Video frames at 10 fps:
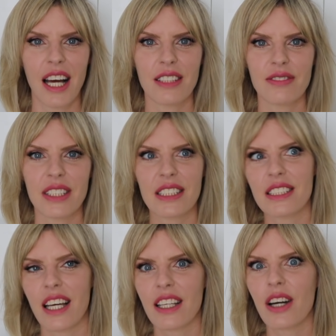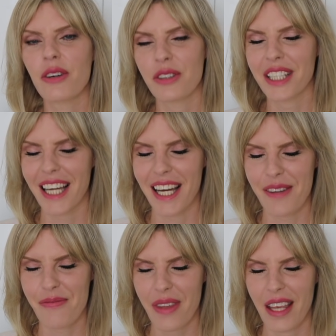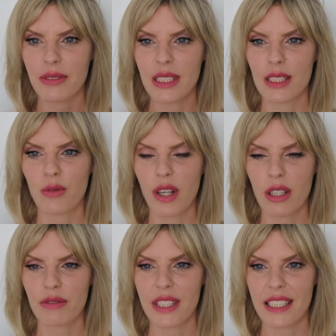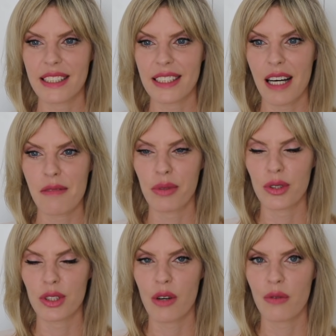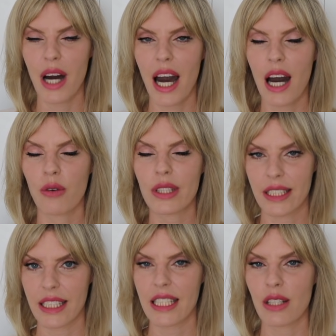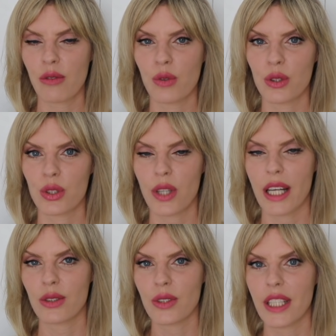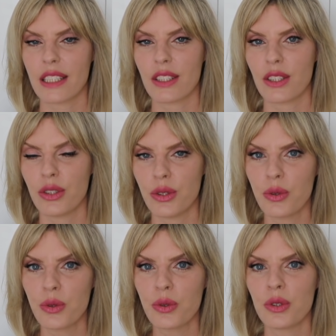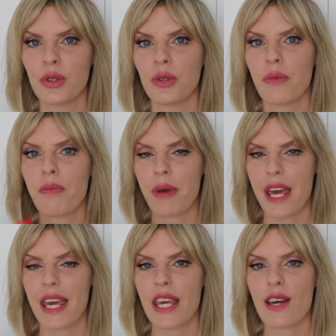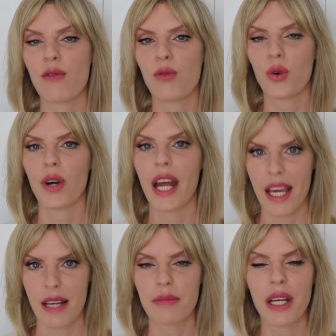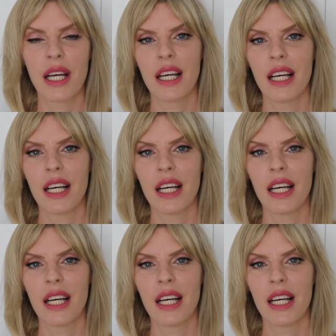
And then he's like, oh, okay. This is one of the examples of how he will try to get you to pay for him